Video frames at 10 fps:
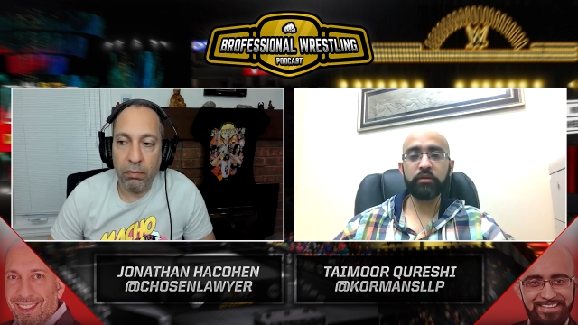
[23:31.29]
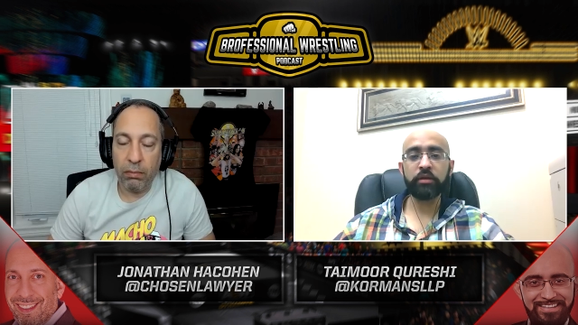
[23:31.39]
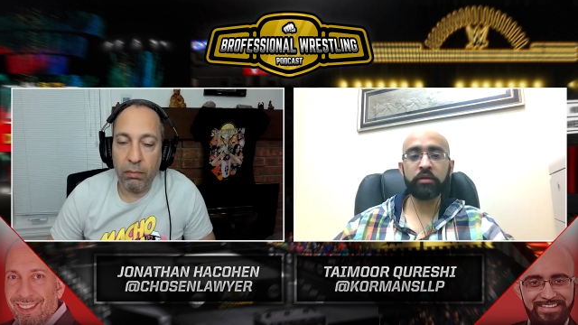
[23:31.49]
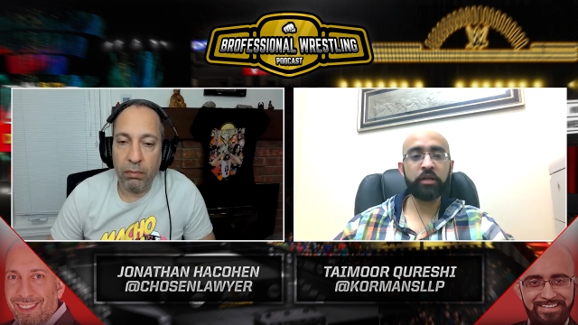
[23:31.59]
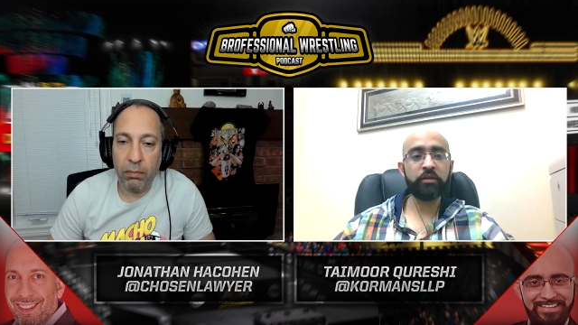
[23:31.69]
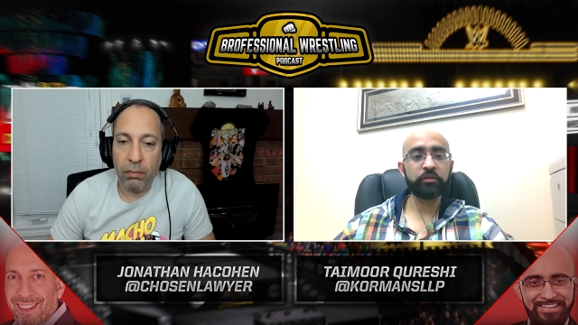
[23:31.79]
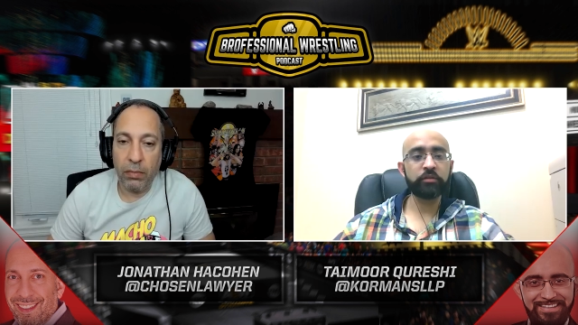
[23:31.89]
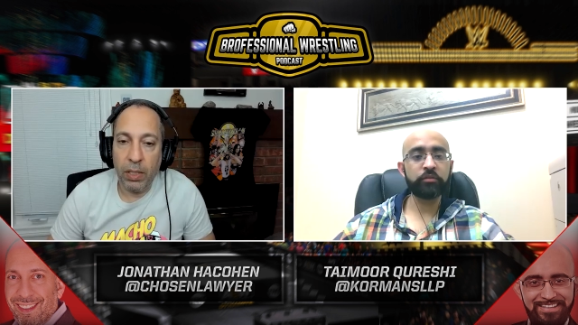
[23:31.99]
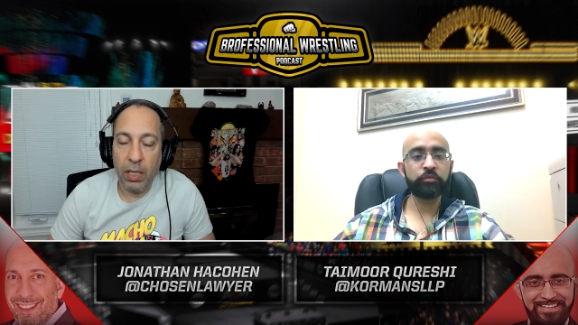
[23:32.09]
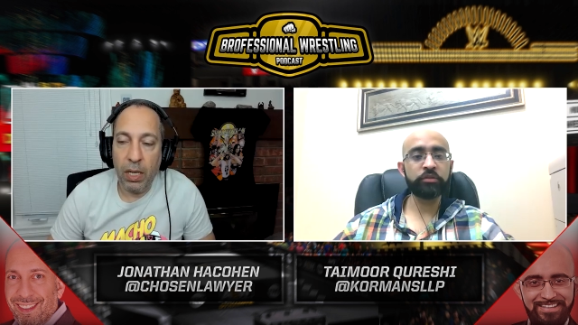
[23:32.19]

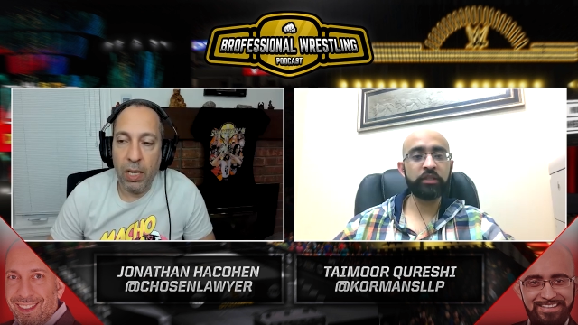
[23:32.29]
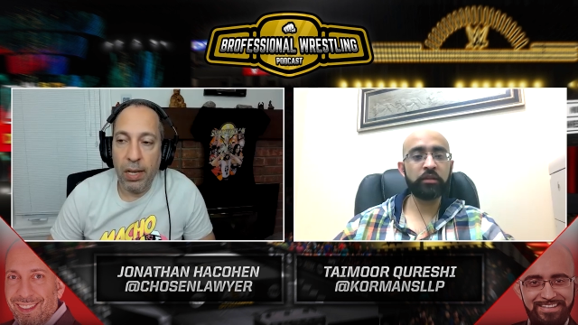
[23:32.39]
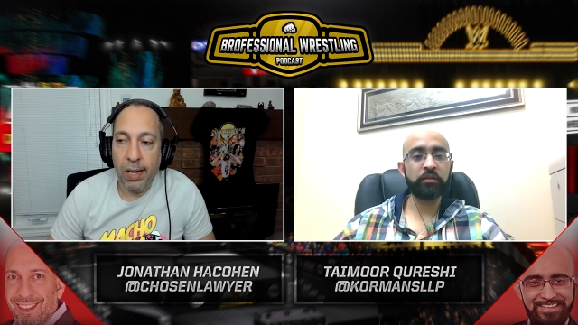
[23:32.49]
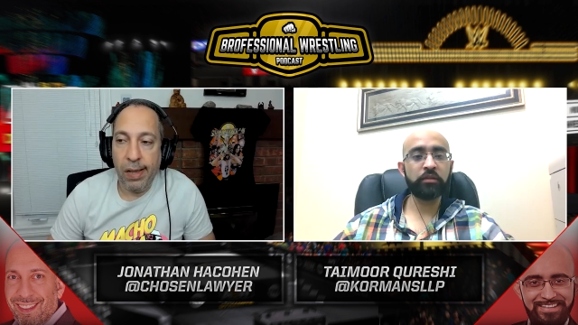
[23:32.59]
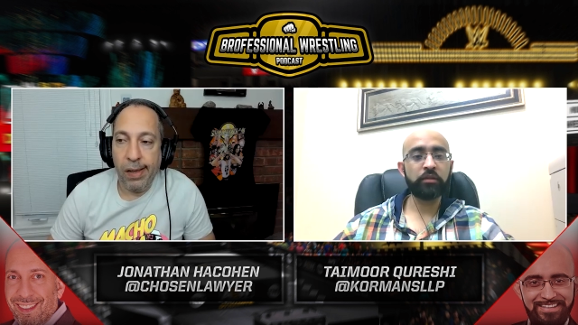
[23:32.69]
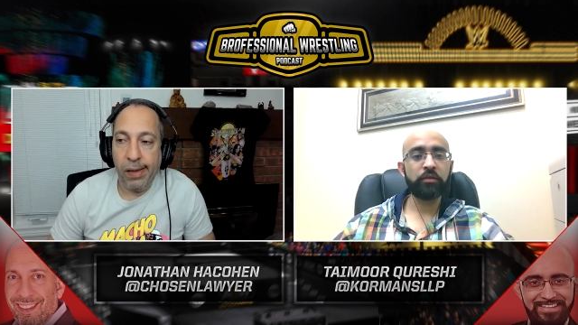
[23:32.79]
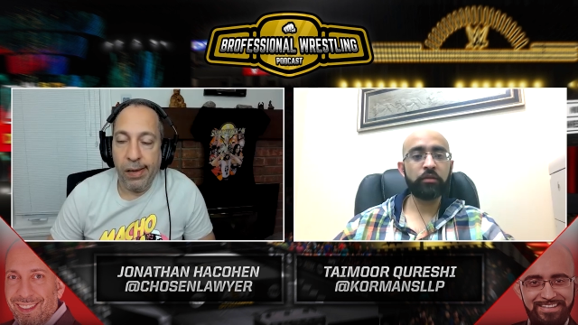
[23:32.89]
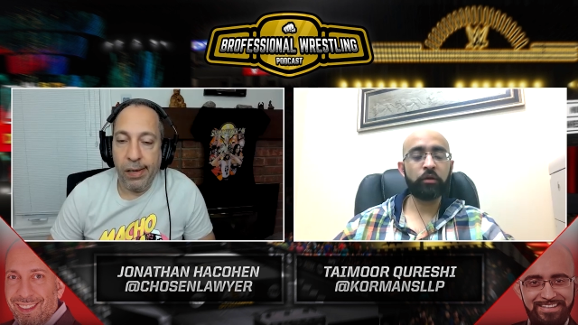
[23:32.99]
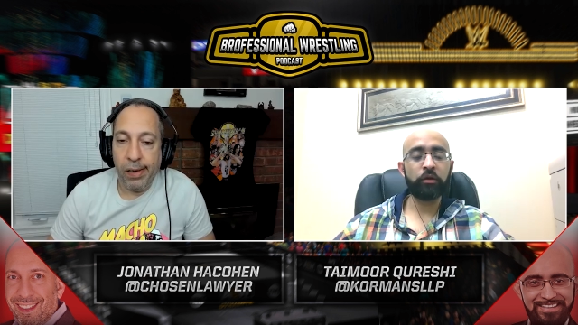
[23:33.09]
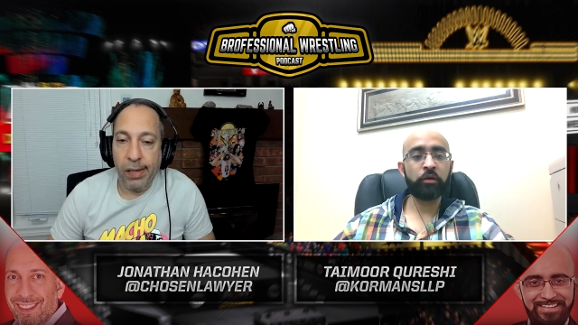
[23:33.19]
Speaker 1: contenders to Seth
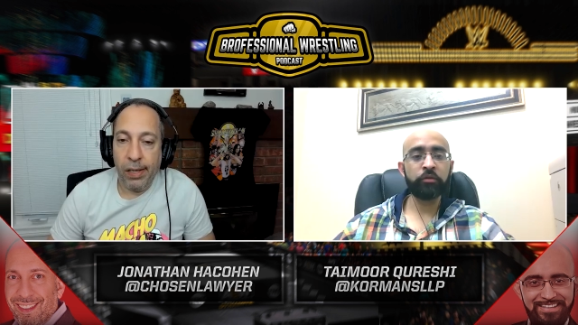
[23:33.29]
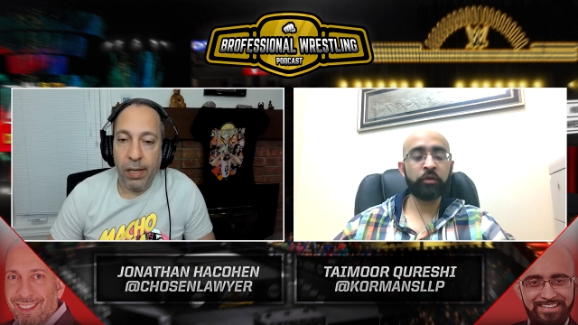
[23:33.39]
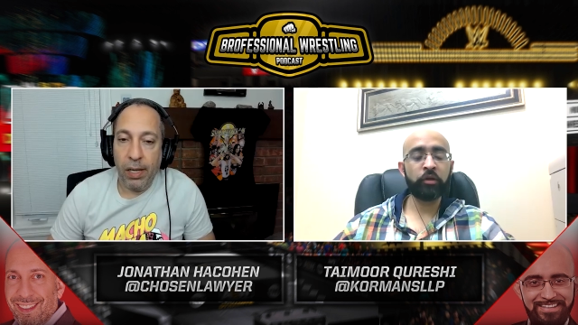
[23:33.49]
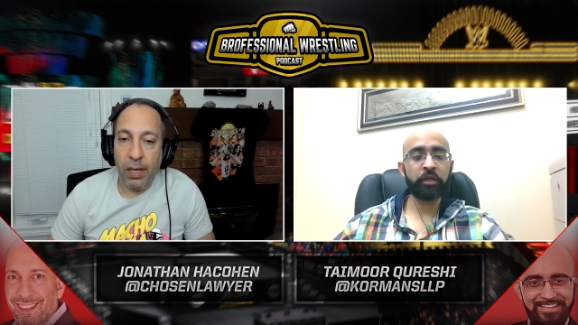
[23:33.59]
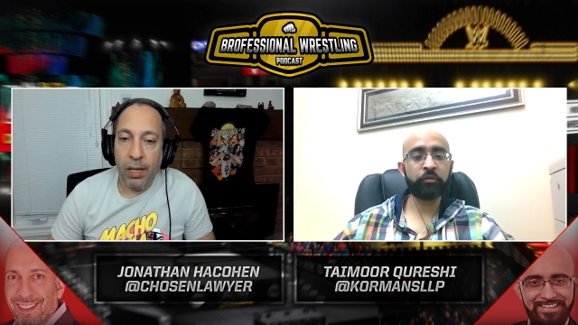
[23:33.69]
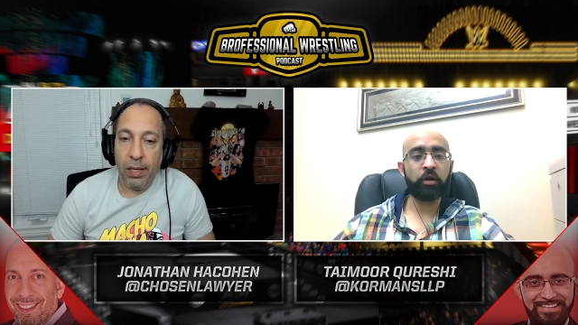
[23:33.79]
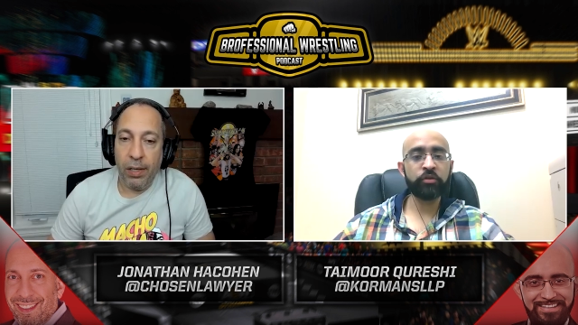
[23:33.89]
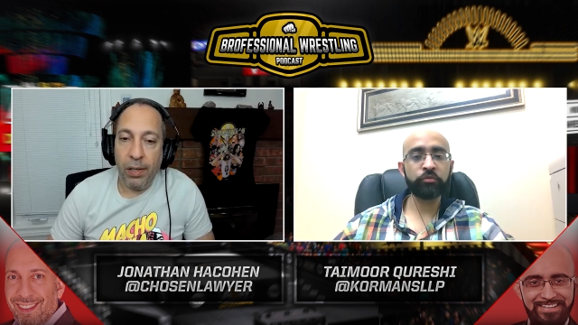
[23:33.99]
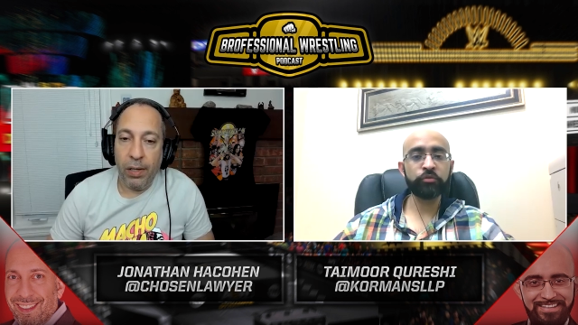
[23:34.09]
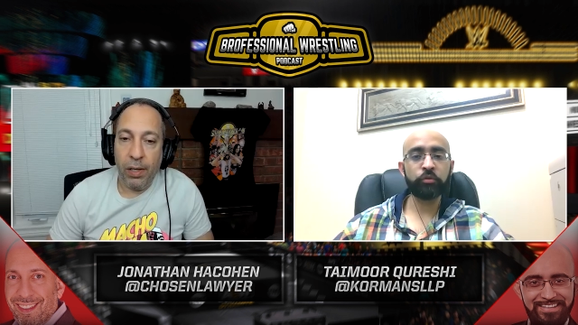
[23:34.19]
on that Raw
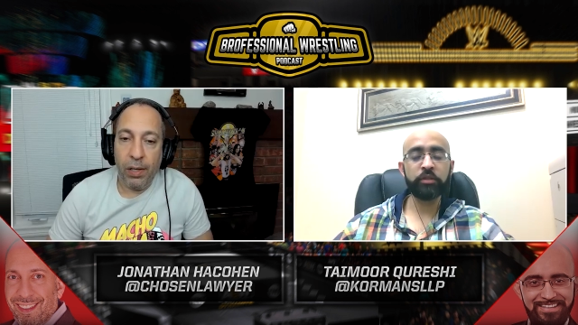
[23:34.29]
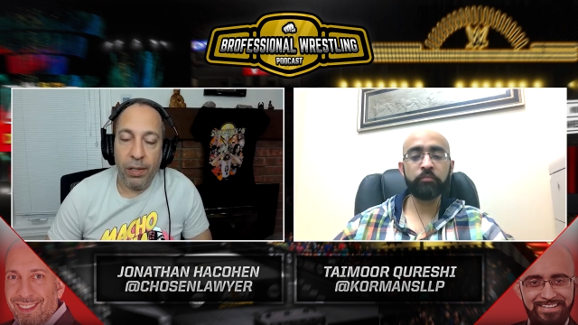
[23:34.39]
show. So he